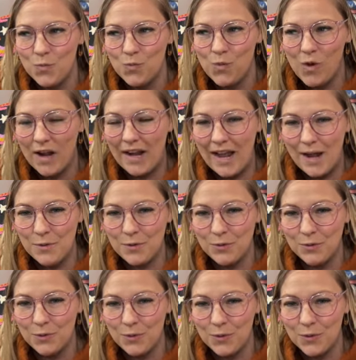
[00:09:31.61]
what I
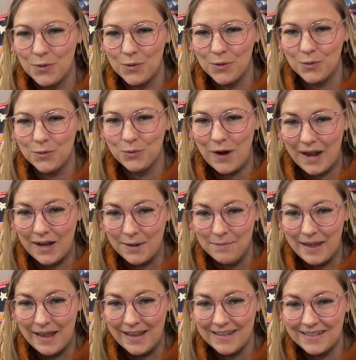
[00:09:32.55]
would
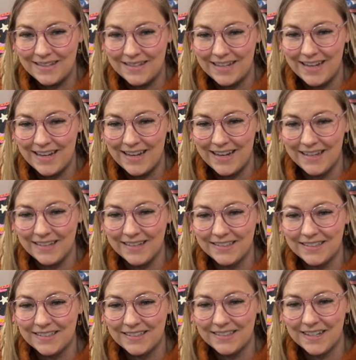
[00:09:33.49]
recommend
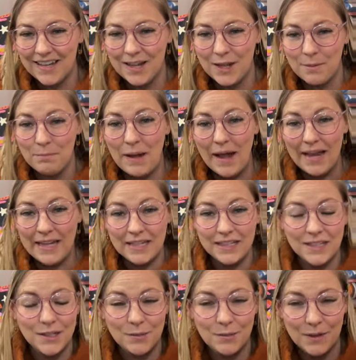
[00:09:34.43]
is buying
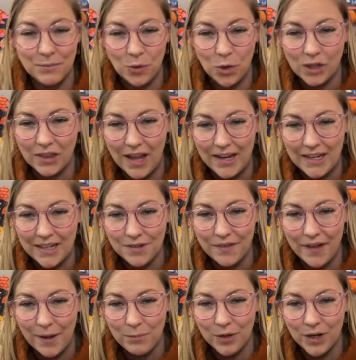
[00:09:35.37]
a little bit more lining
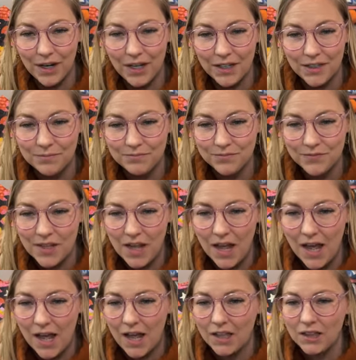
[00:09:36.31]
fabric.
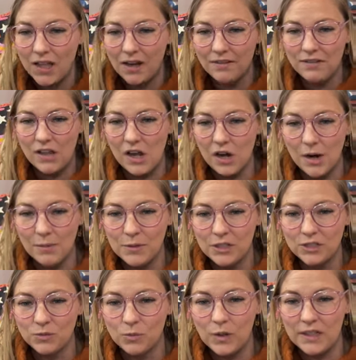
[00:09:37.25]
Uh, a lot of long
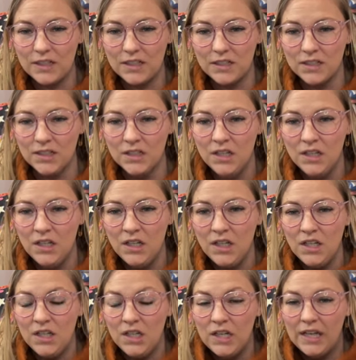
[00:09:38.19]
armers will
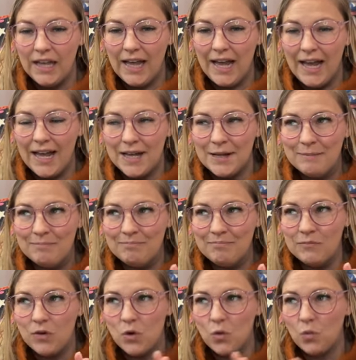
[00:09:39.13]

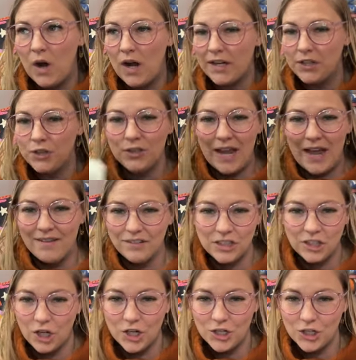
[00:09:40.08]
um, want you to have
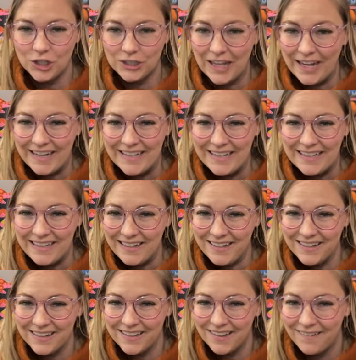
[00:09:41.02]
a larger
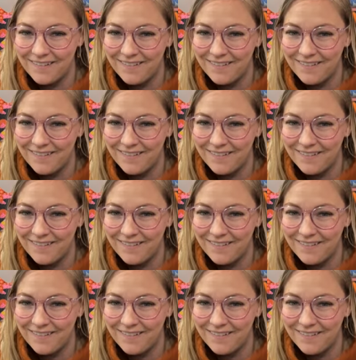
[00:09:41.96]
lining.